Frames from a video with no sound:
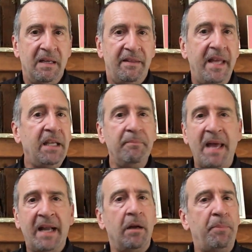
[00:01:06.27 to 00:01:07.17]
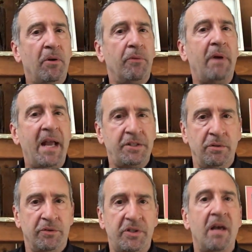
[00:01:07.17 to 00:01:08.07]
They can back up all the
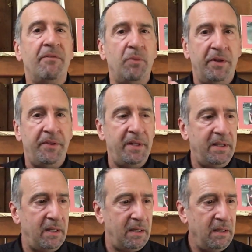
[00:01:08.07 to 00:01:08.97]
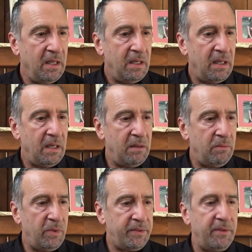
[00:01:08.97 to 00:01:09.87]
rational stuff with the
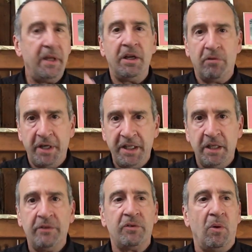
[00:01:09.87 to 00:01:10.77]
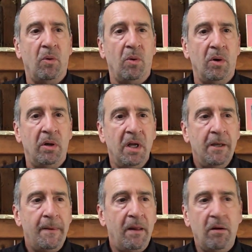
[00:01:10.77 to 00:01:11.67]
with ingredients or
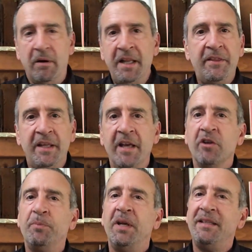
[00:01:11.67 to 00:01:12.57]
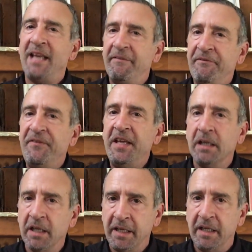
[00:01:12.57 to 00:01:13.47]
anything else, but it's that
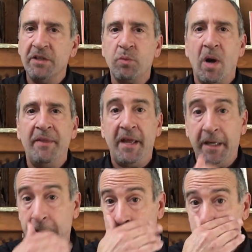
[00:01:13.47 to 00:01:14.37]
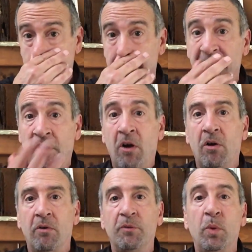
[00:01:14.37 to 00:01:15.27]
feeling is why they get
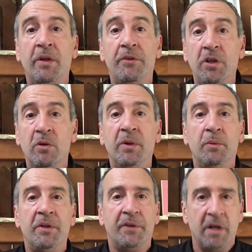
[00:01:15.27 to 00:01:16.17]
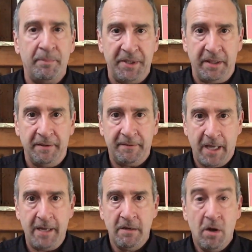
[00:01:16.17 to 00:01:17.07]
involved with you and with the company,
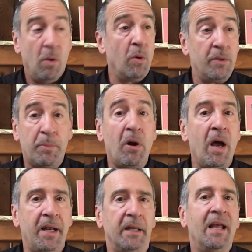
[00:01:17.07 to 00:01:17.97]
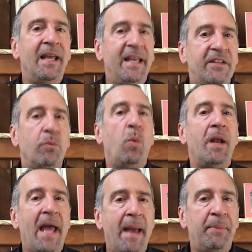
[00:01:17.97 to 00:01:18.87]
okay, or the product. It's what
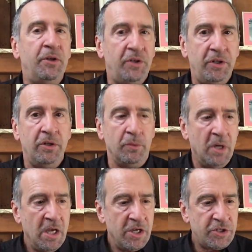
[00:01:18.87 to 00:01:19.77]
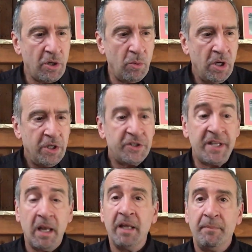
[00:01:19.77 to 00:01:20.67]
happened to you. So
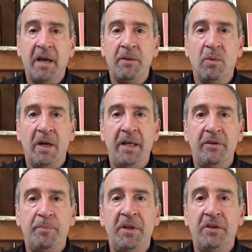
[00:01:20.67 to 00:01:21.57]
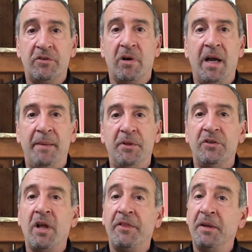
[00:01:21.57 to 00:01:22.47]
selling, by the way, has been described as
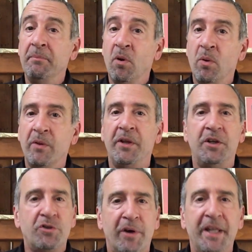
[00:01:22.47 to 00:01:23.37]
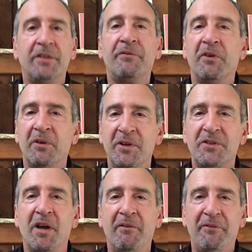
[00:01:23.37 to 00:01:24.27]
nothing more than a
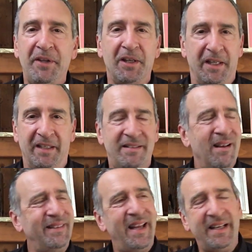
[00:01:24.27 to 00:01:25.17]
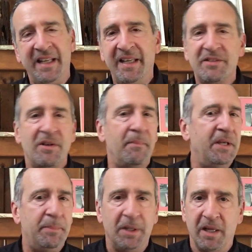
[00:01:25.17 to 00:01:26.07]
transference of feeling. It's not technique, it's not
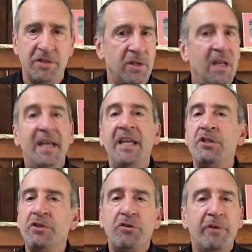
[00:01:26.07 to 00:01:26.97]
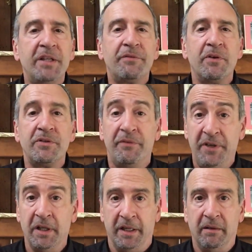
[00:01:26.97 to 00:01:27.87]
manipulation, it's just a transference of
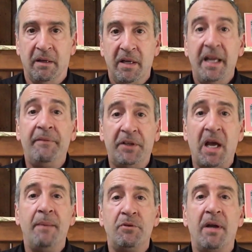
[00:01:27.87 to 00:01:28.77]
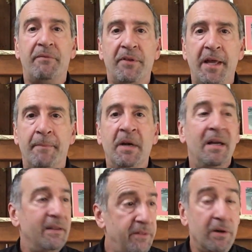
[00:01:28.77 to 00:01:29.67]
feeling. And if the time's right for them,
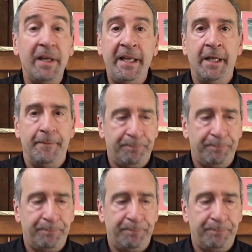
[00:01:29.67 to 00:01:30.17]
they're in.